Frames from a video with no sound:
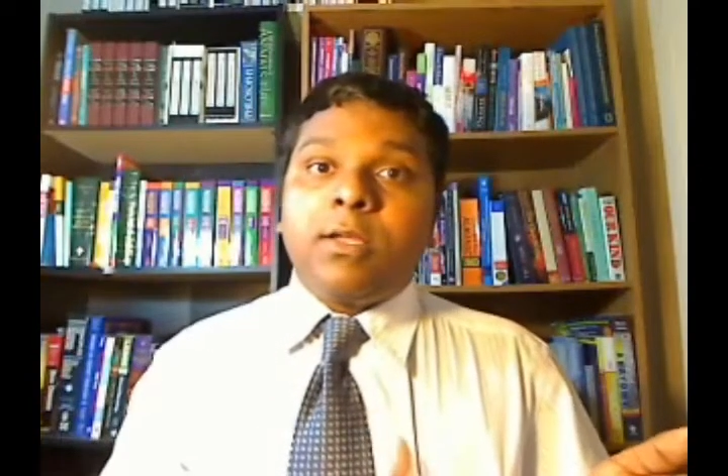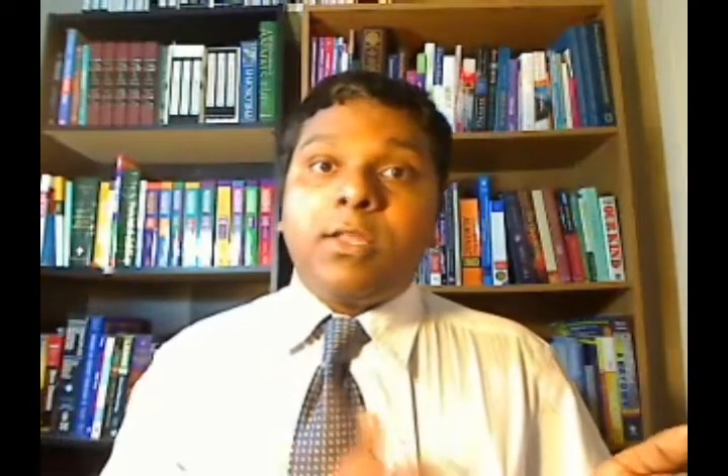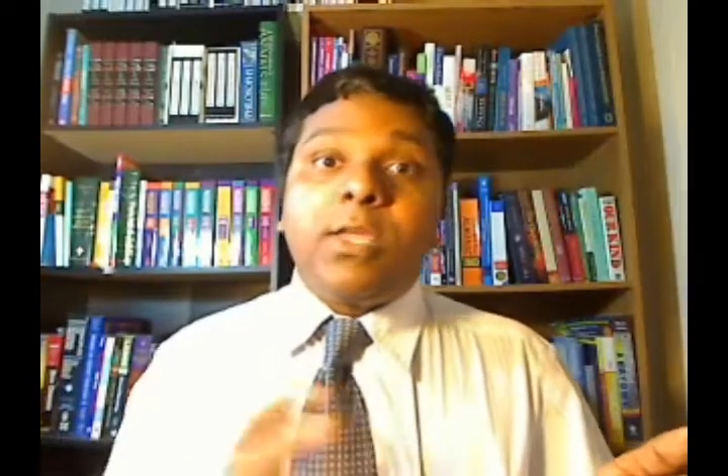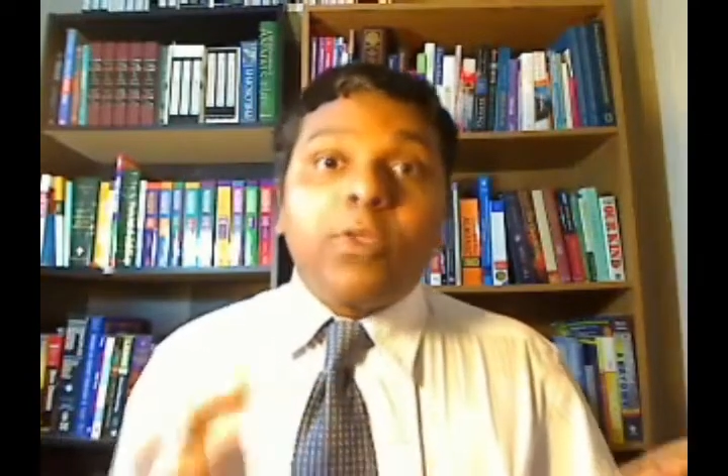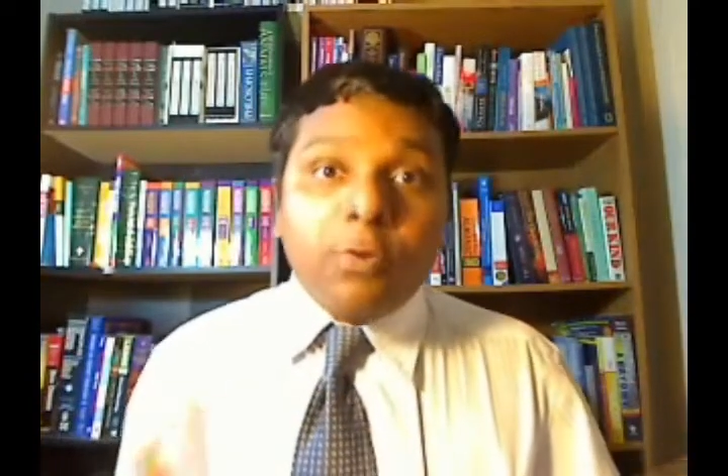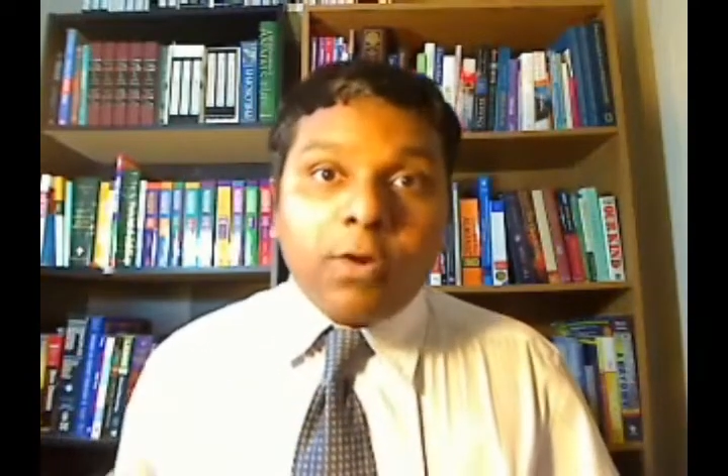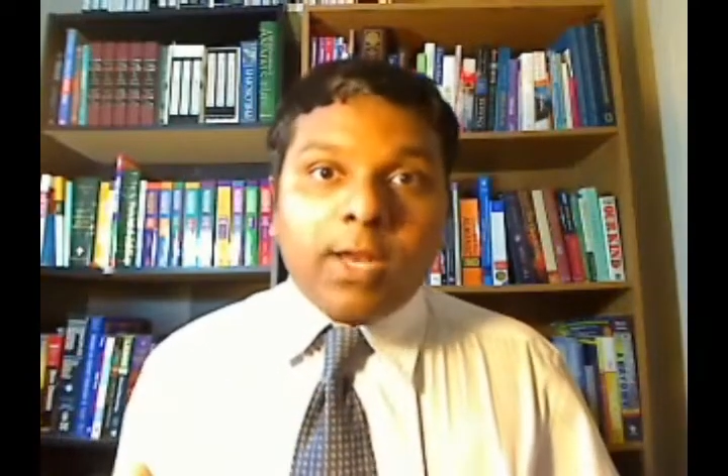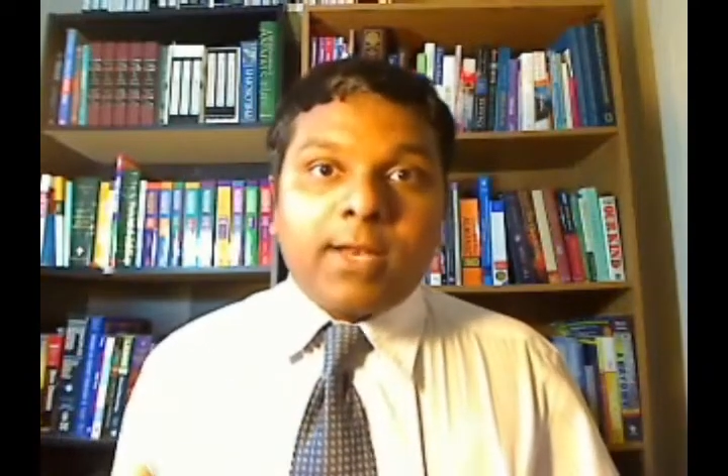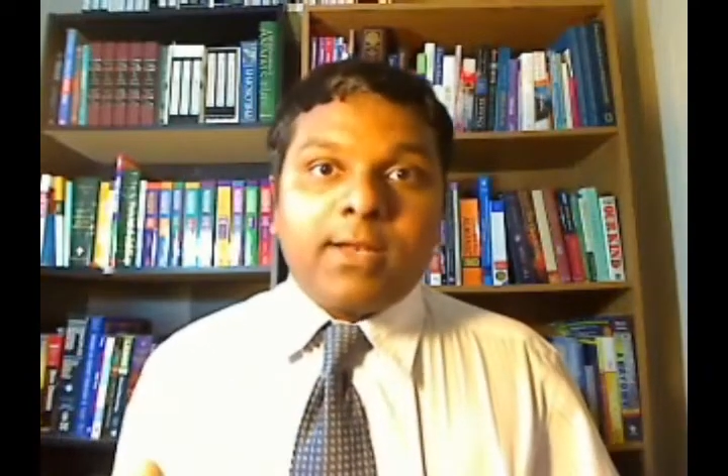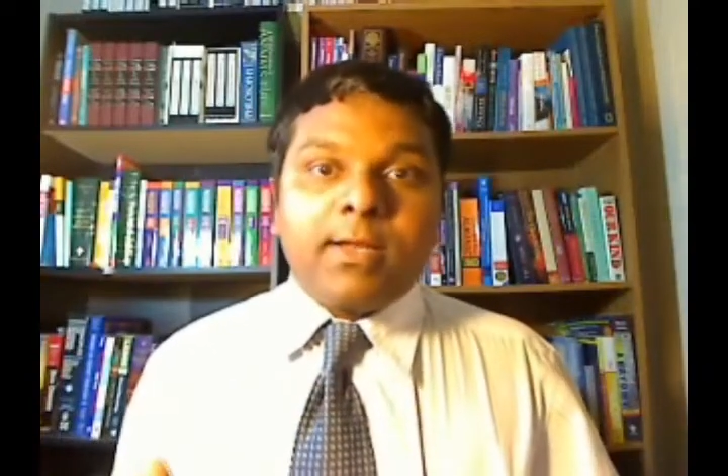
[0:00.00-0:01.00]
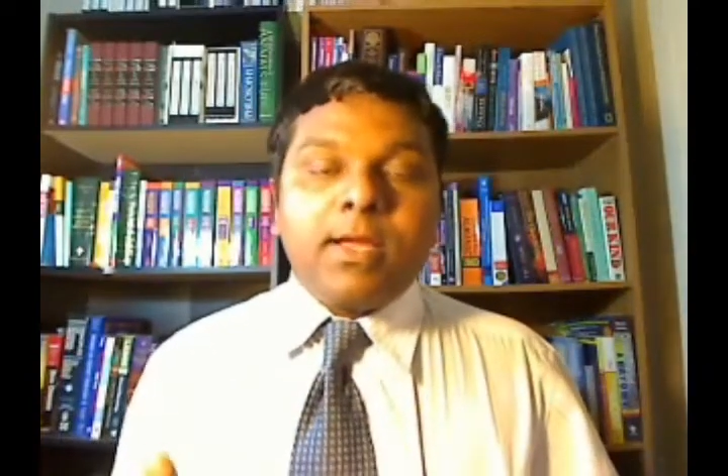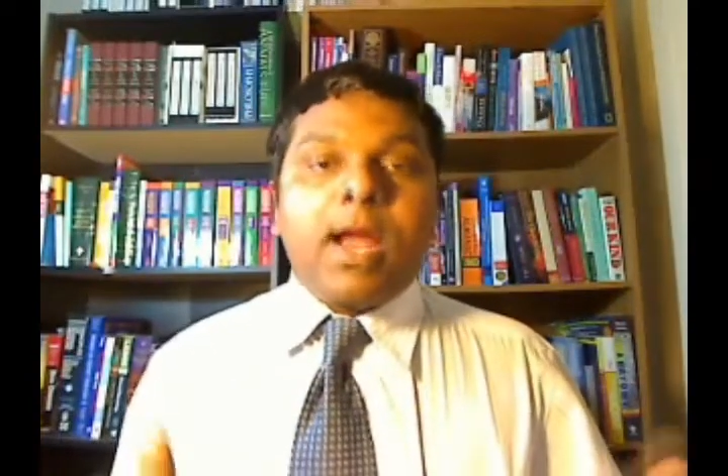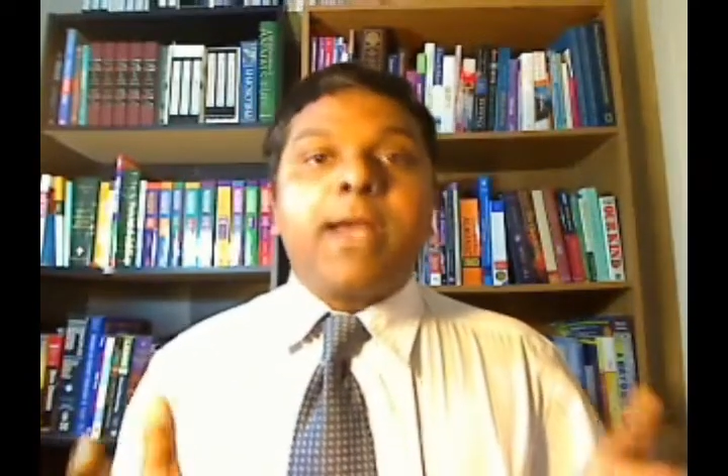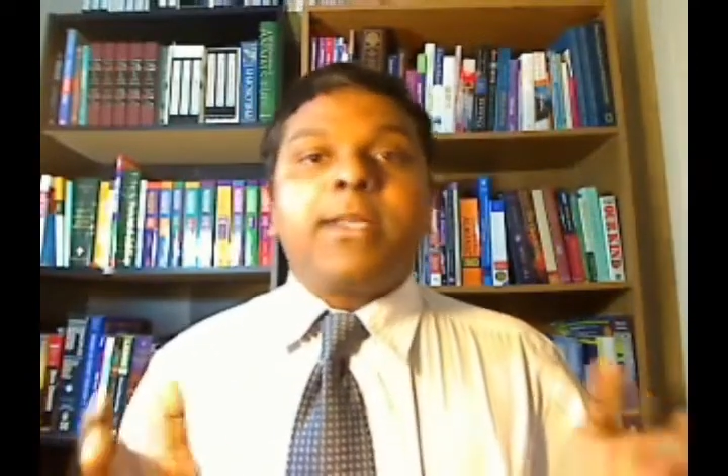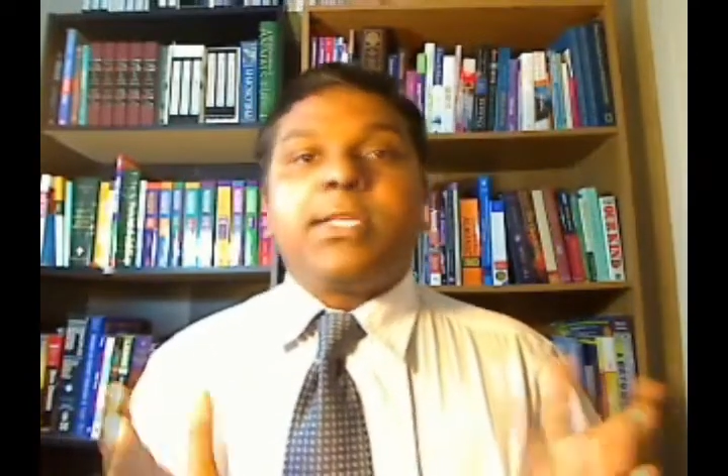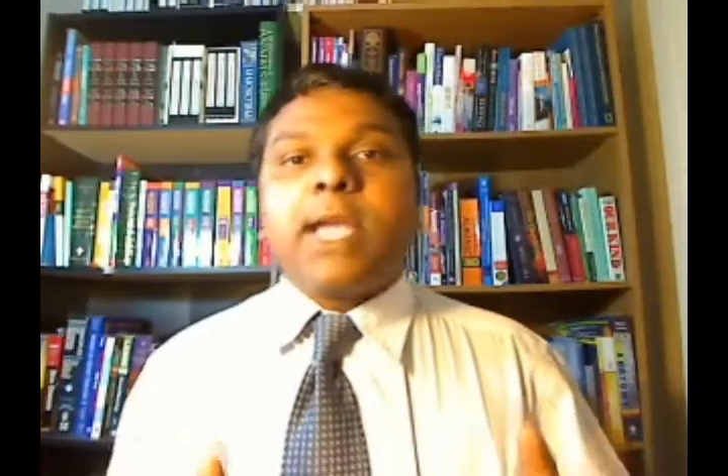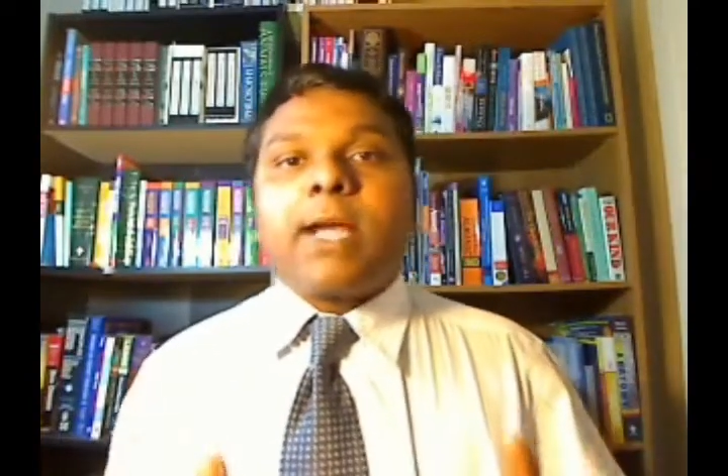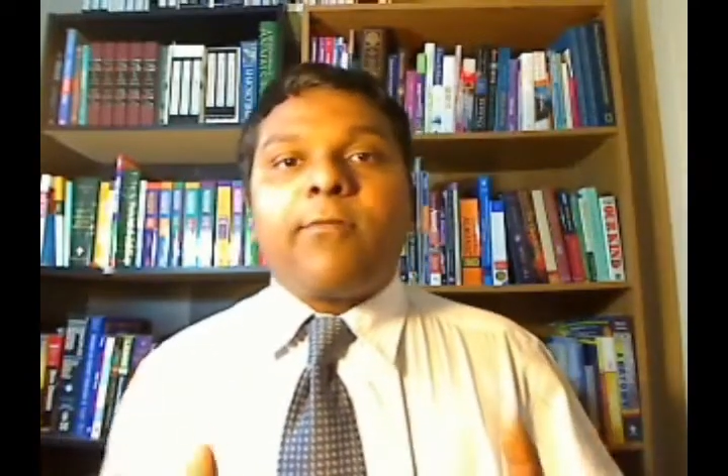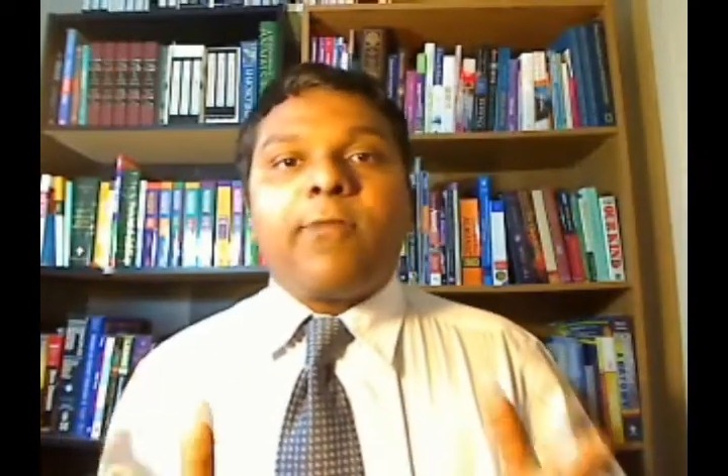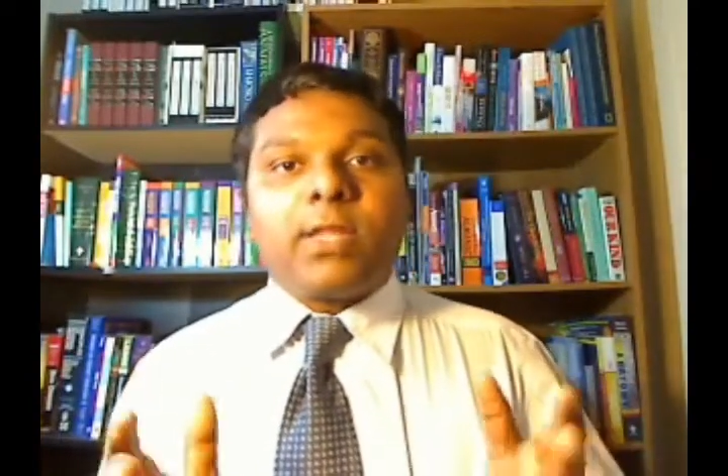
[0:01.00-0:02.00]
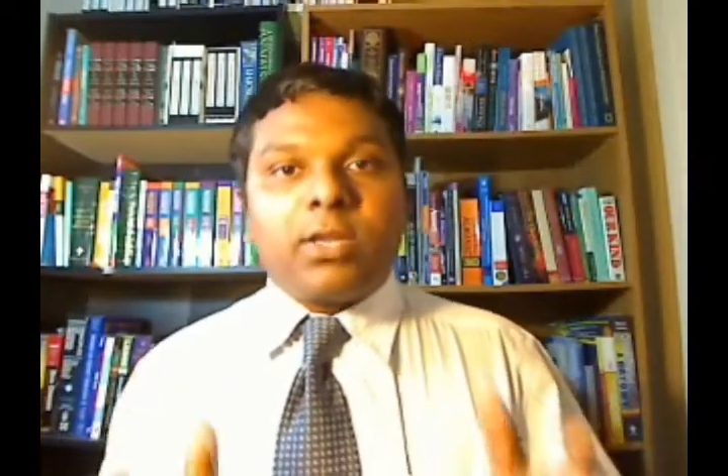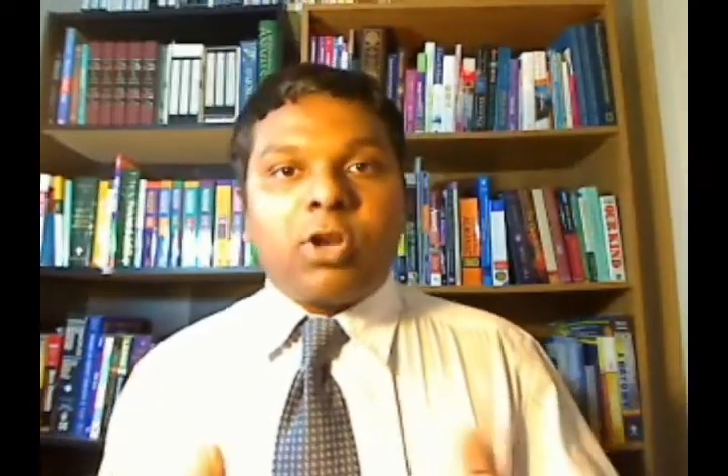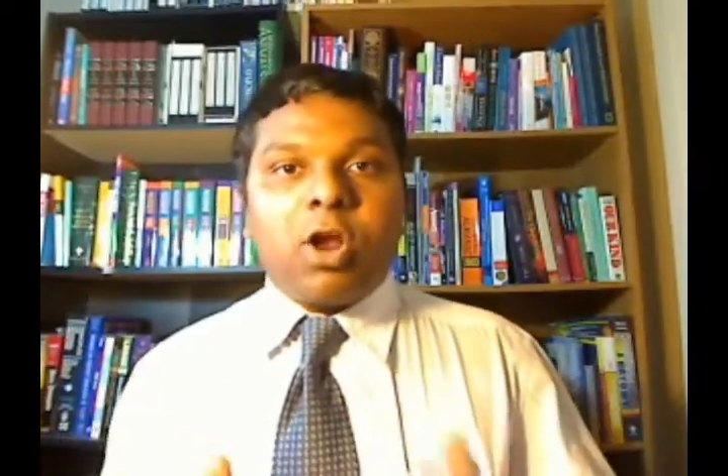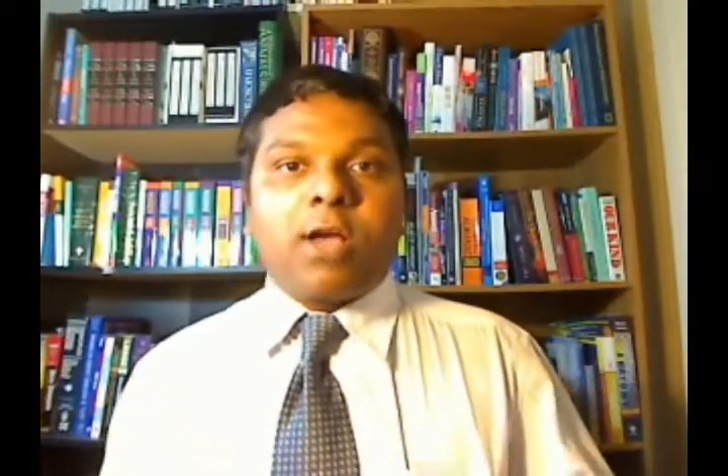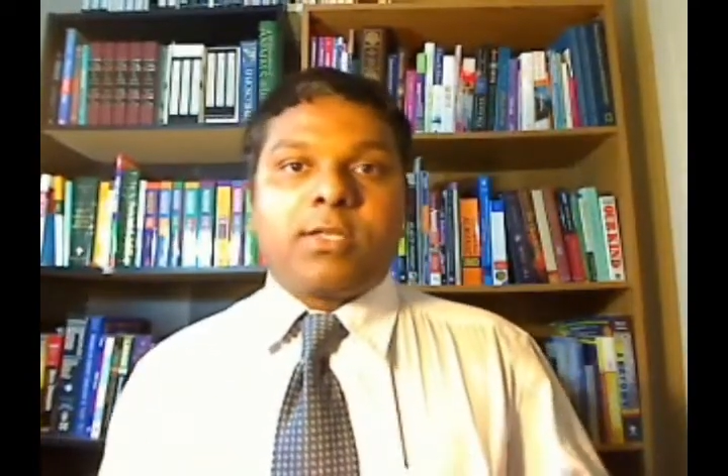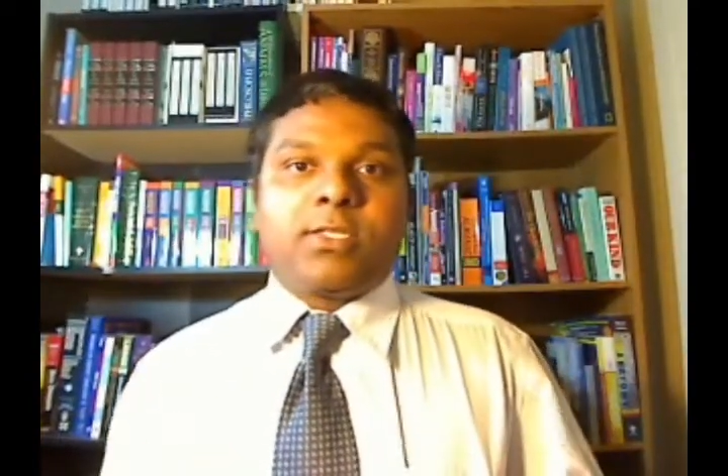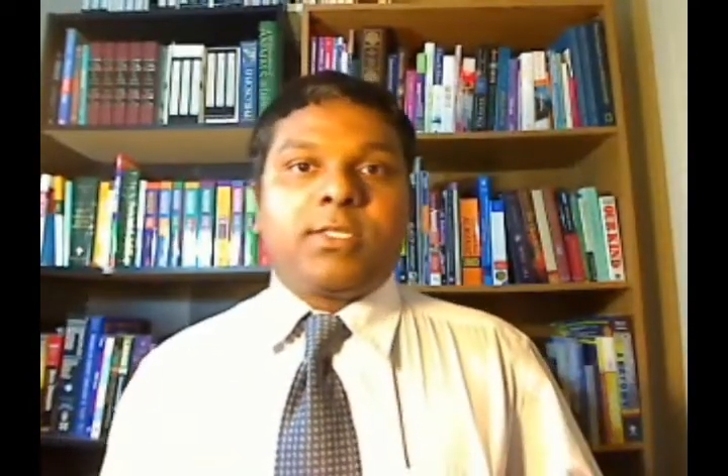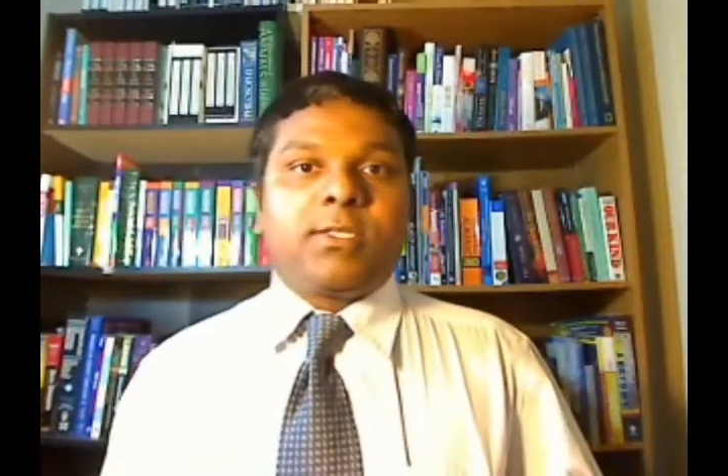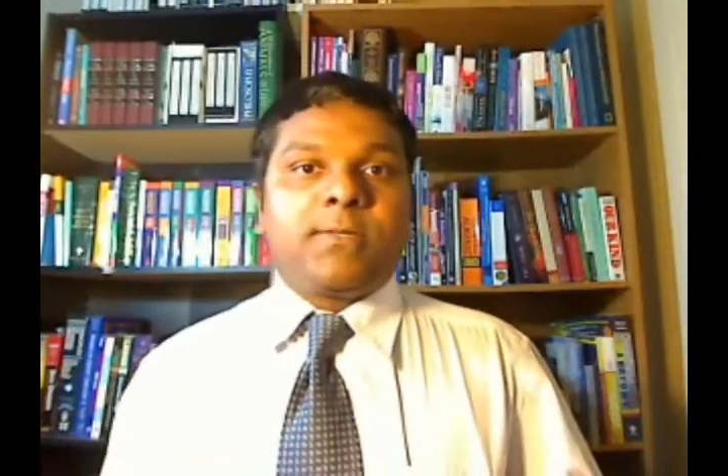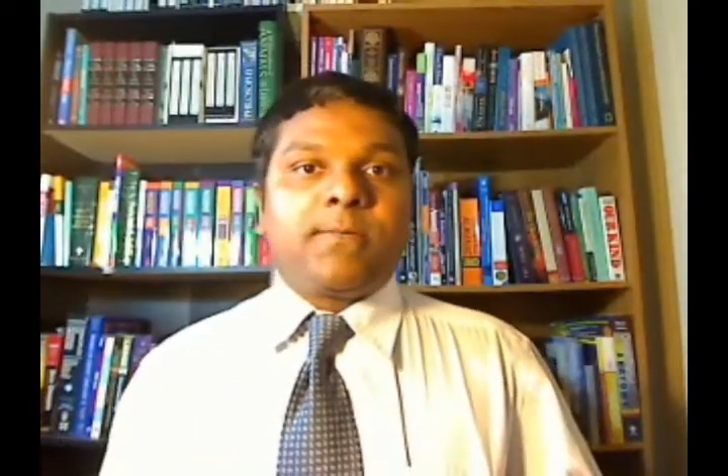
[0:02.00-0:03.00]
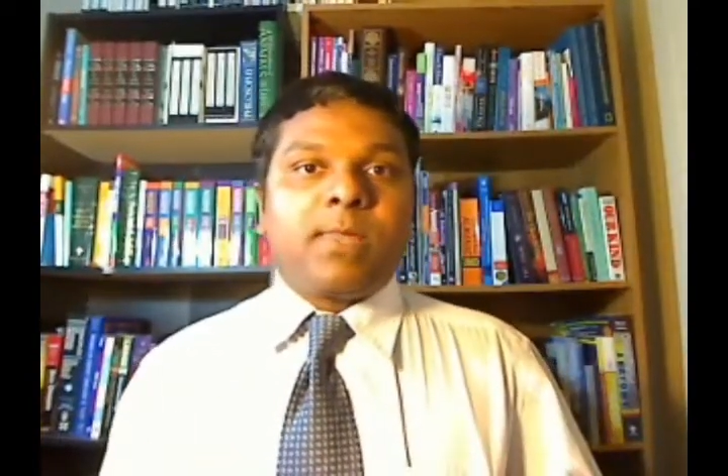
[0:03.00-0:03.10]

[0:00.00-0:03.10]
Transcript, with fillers: the urine and check for the drugs.